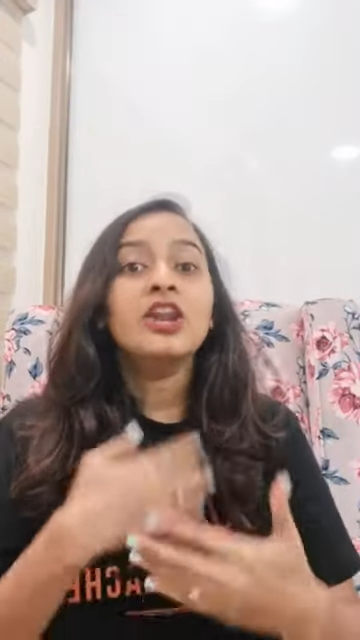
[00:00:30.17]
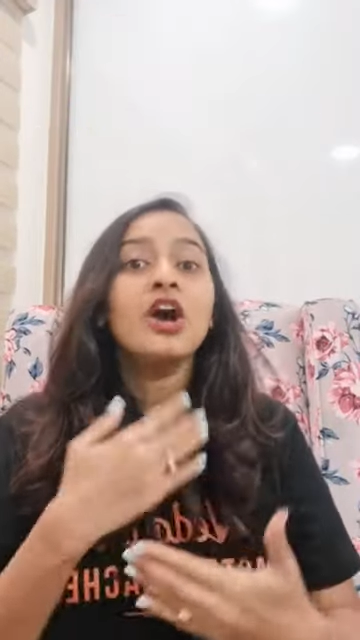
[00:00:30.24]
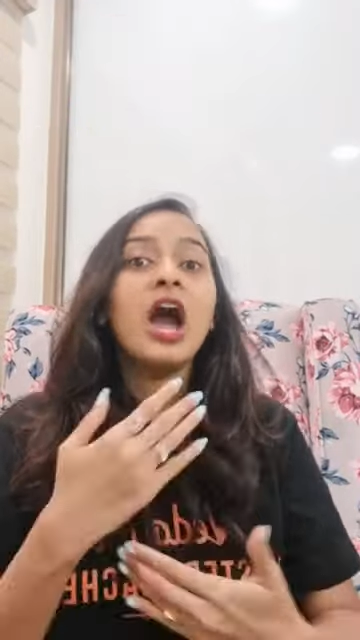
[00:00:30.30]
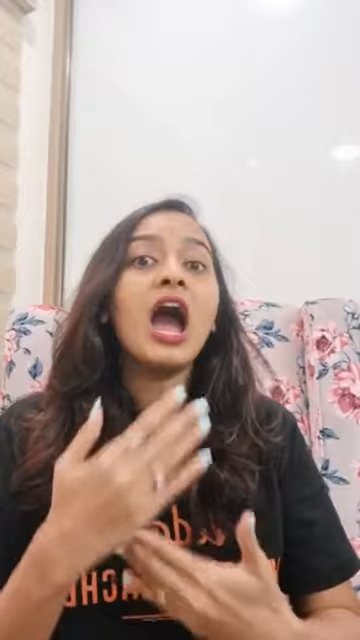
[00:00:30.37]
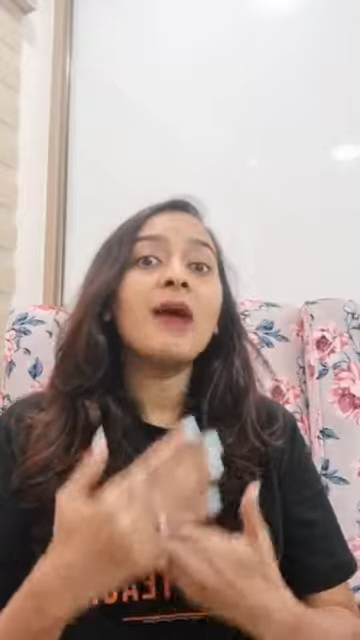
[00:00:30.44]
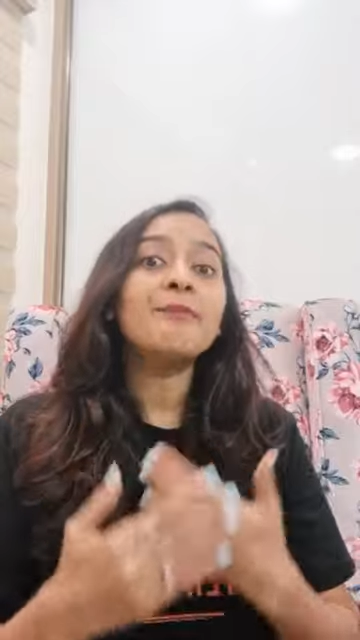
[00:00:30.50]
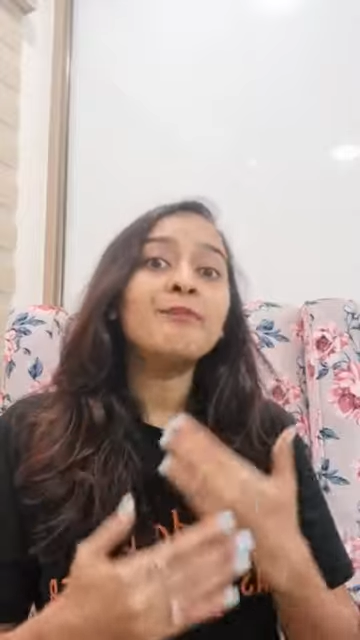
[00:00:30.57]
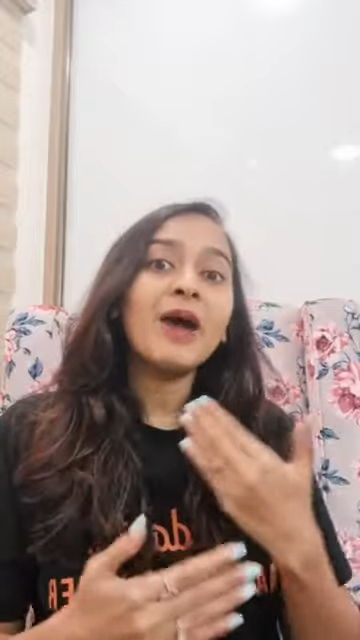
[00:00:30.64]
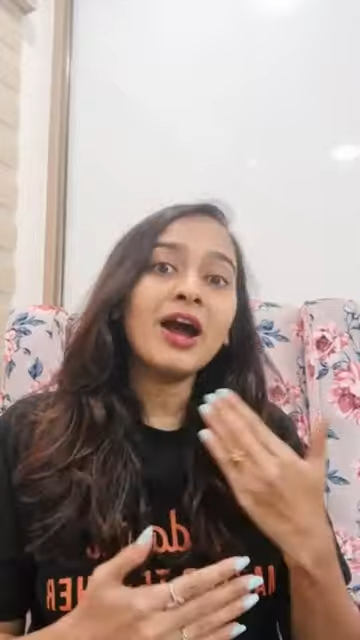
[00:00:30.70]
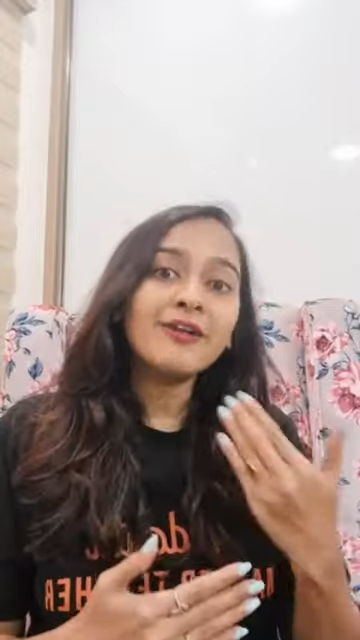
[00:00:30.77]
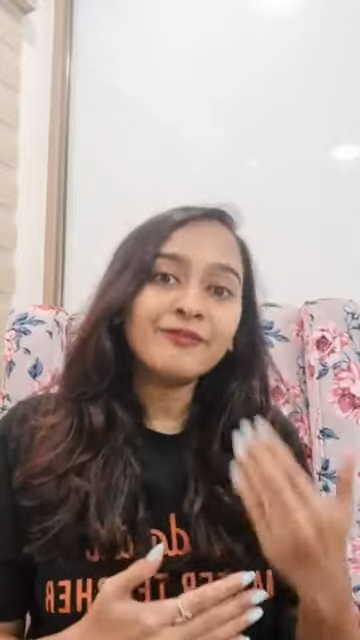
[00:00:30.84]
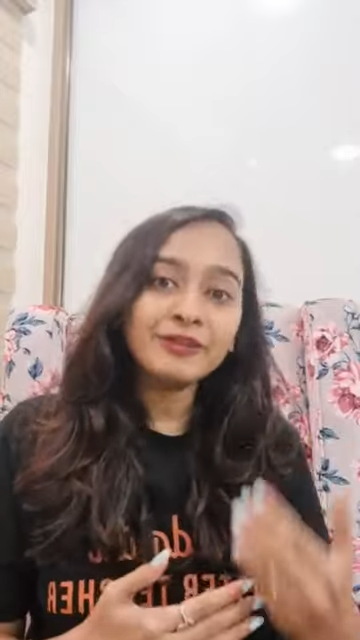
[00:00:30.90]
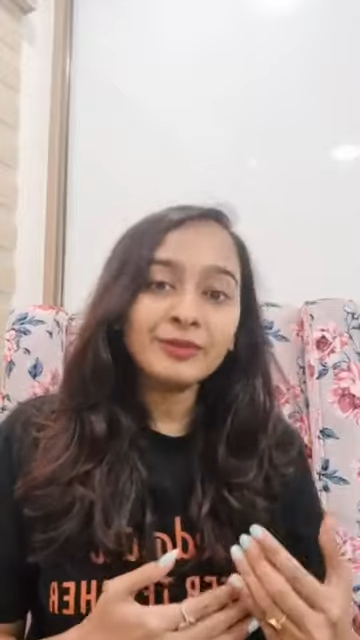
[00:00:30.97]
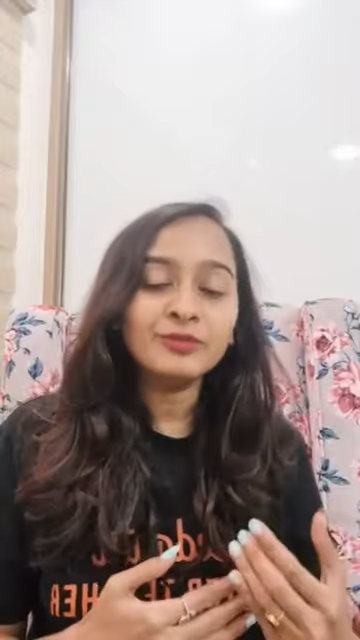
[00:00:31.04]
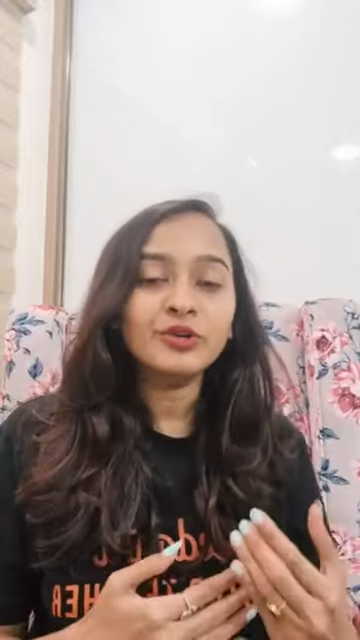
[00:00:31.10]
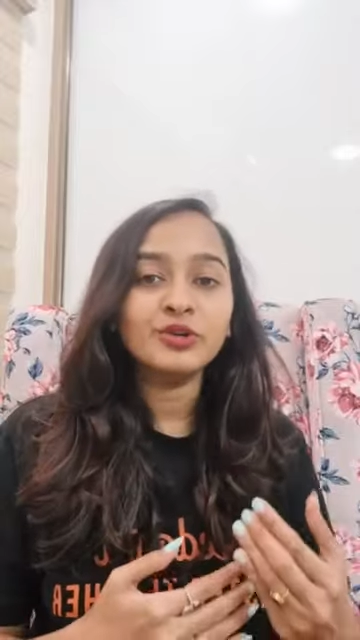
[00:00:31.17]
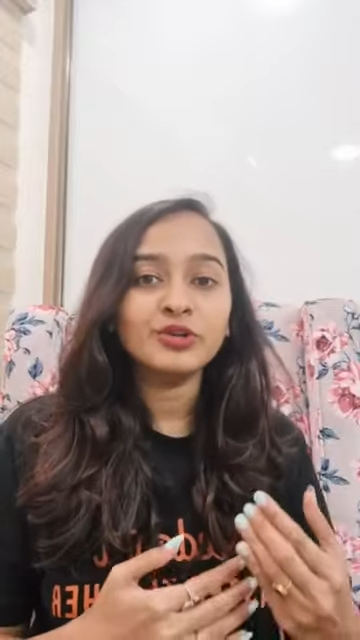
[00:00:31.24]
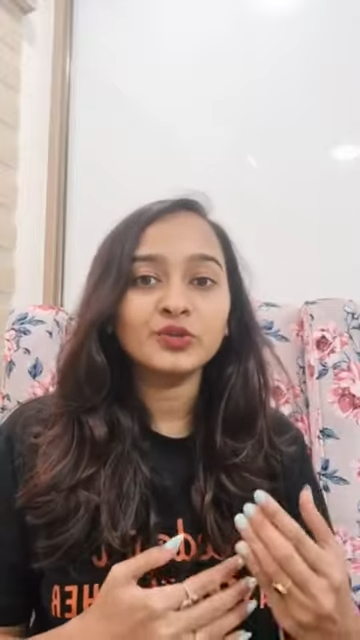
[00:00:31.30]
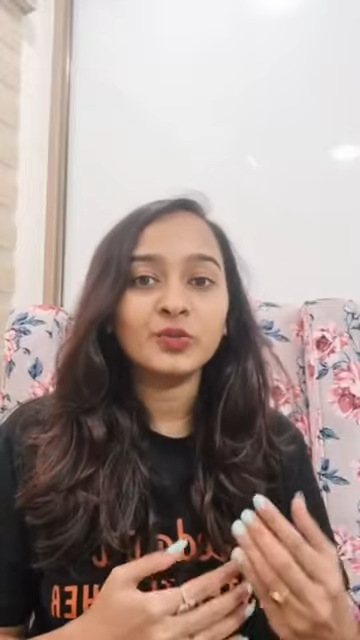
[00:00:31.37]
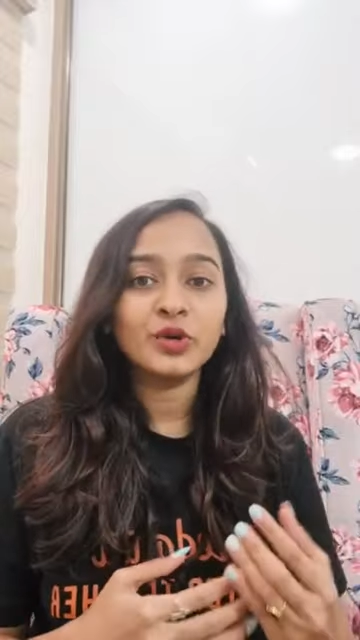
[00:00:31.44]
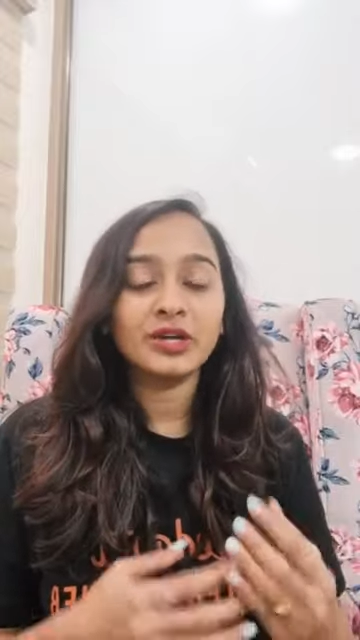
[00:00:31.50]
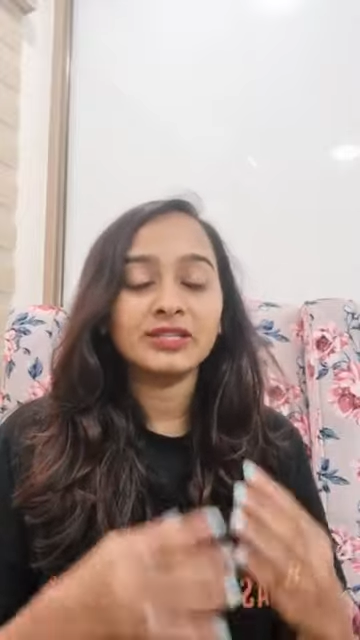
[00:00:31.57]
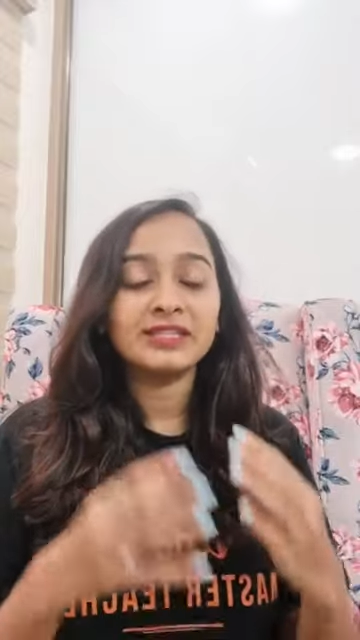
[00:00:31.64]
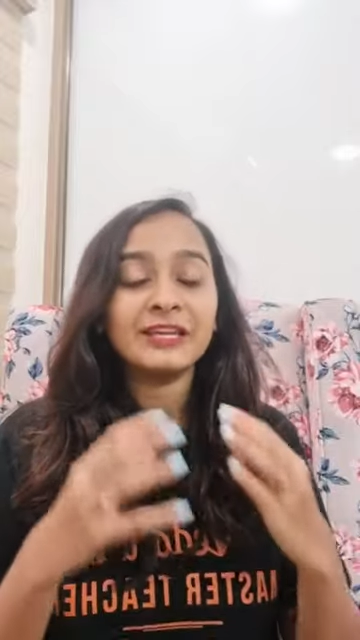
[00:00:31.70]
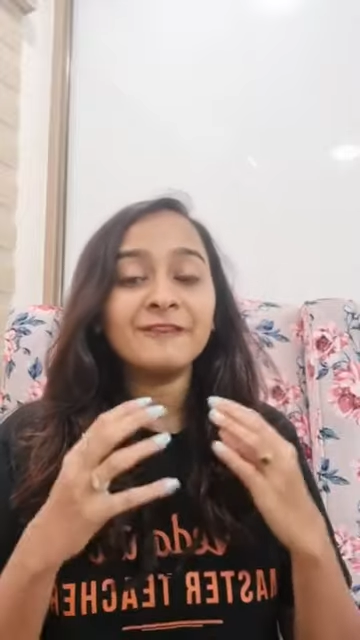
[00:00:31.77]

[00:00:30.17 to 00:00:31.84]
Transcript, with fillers: Now, apart from those words,